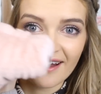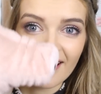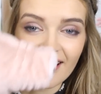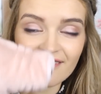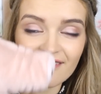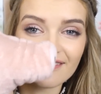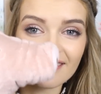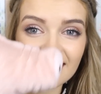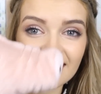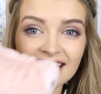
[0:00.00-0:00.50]

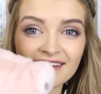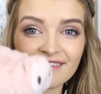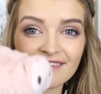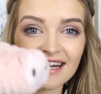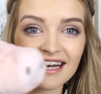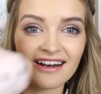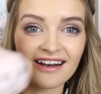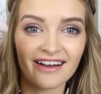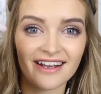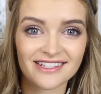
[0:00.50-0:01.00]
I really,
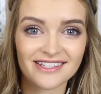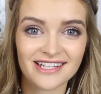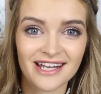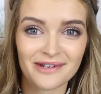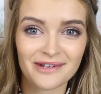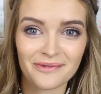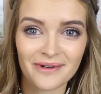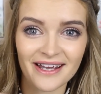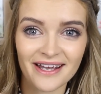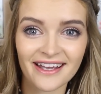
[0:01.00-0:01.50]
really like
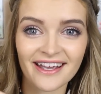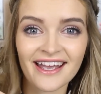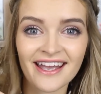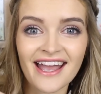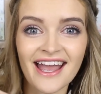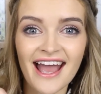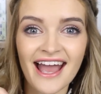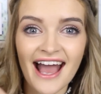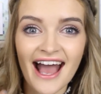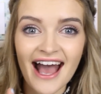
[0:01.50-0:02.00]
Chedwig,
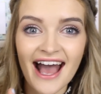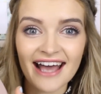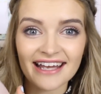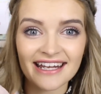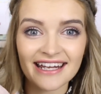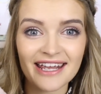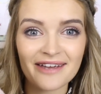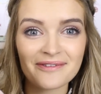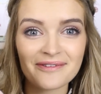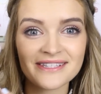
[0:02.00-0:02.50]

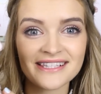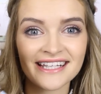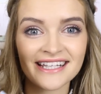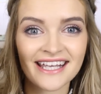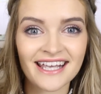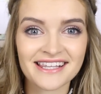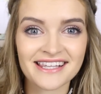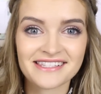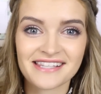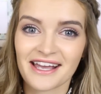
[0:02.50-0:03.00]
and he was in the
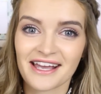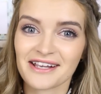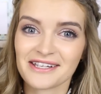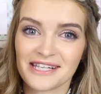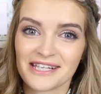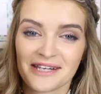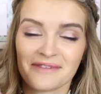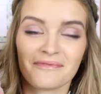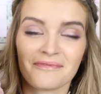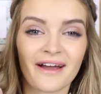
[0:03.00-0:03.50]
kids
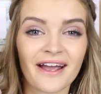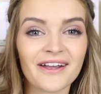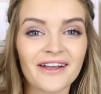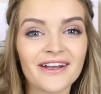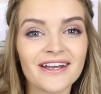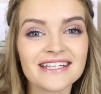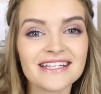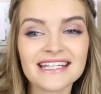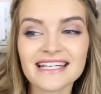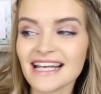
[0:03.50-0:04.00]
section, but I
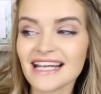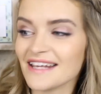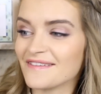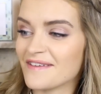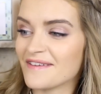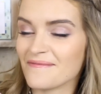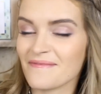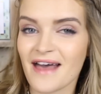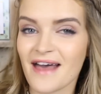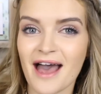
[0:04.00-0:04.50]
couldn't
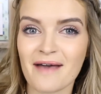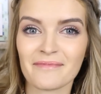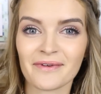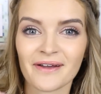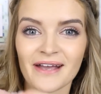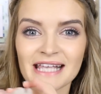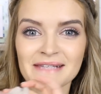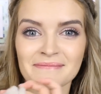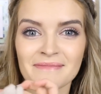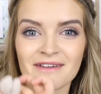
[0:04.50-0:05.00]
leave him there
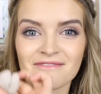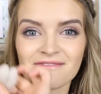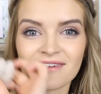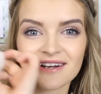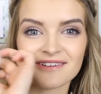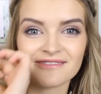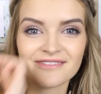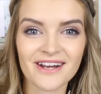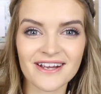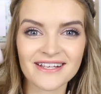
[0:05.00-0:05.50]
because my
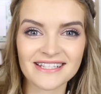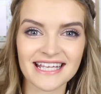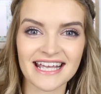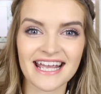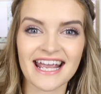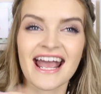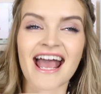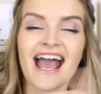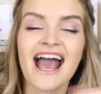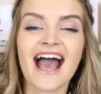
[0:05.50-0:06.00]
friend
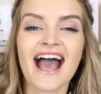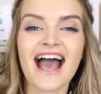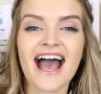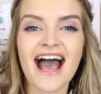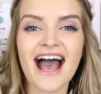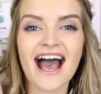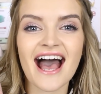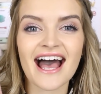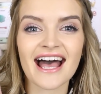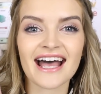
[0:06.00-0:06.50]
Rosie
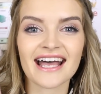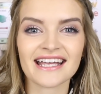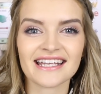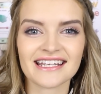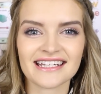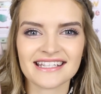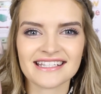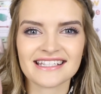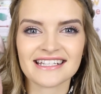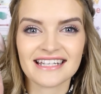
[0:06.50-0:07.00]

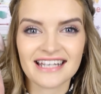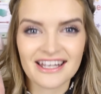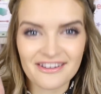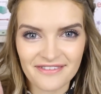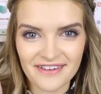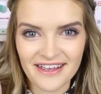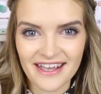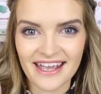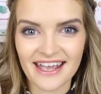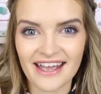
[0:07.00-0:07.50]
and
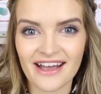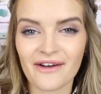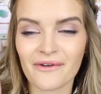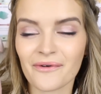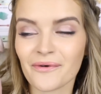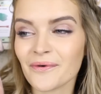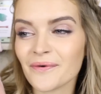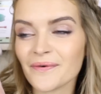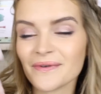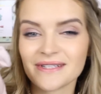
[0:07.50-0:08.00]
Livy
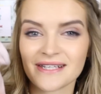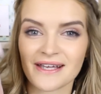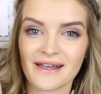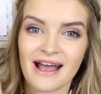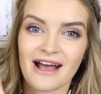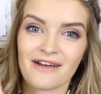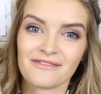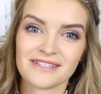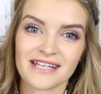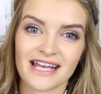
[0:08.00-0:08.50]
also
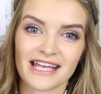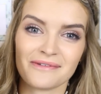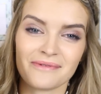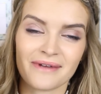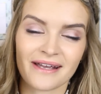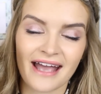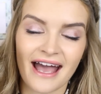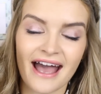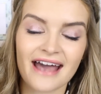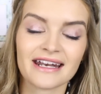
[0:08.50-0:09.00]
have
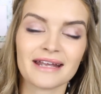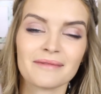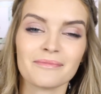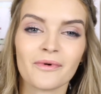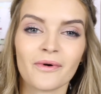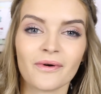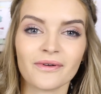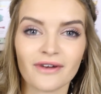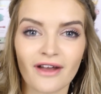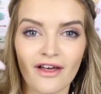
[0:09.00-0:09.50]
Chedwig, and I
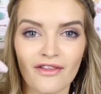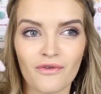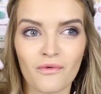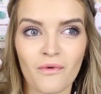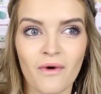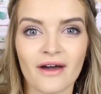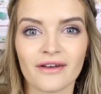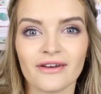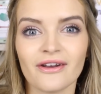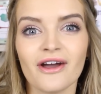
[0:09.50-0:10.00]
bought another
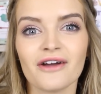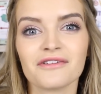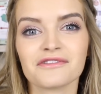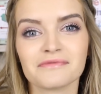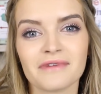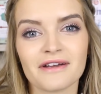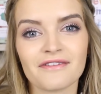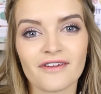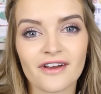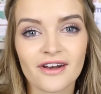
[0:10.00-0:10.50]
one
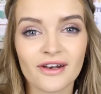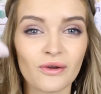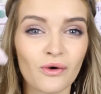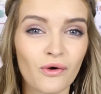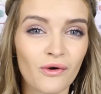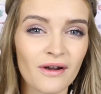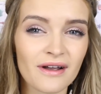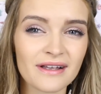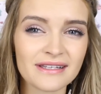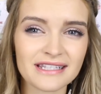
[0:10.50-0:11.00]
for my friend
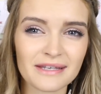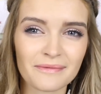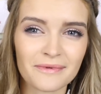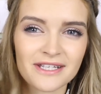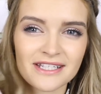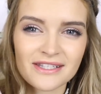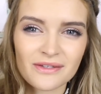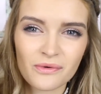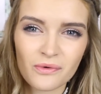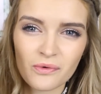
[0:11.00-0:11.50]
Laura, so we
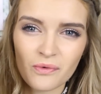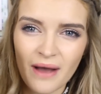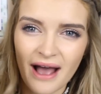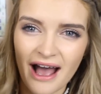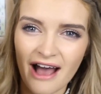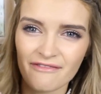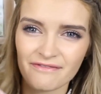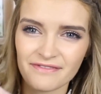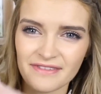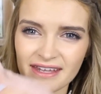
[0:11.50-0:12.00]
just all
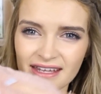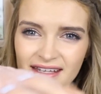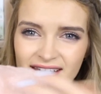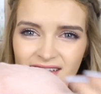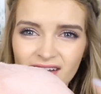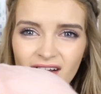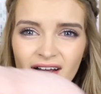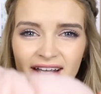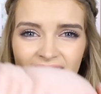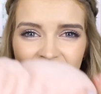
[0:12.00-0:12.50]
have
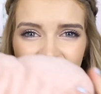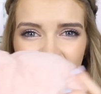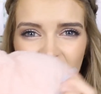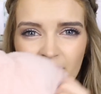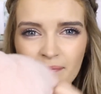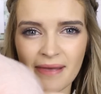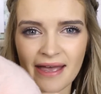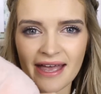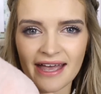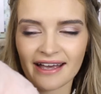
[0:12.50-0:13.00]
these
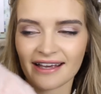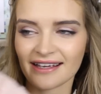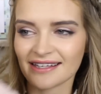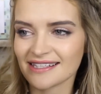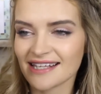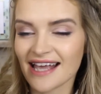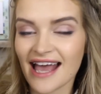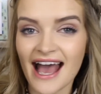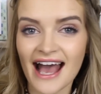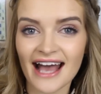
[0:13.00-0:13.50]
IKEA
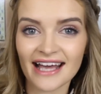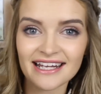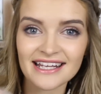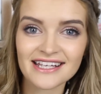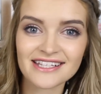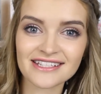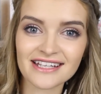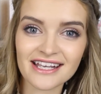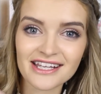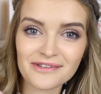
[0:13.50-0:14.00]
pigs,
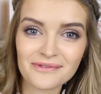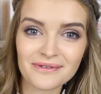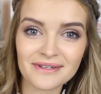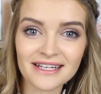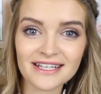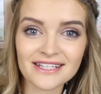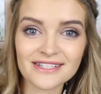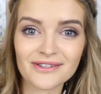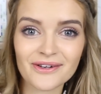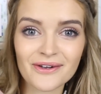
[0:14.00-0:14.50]
and he's
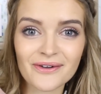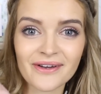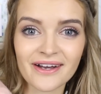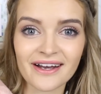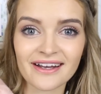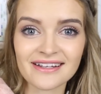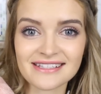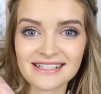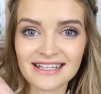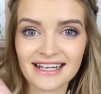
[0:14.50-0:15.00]
genuinely so
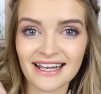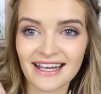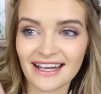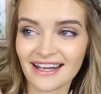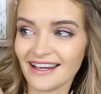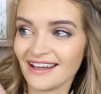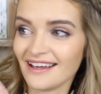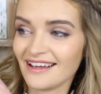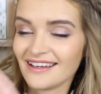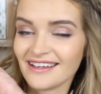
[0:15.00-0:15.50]

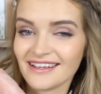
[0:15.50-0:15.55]
cuddly.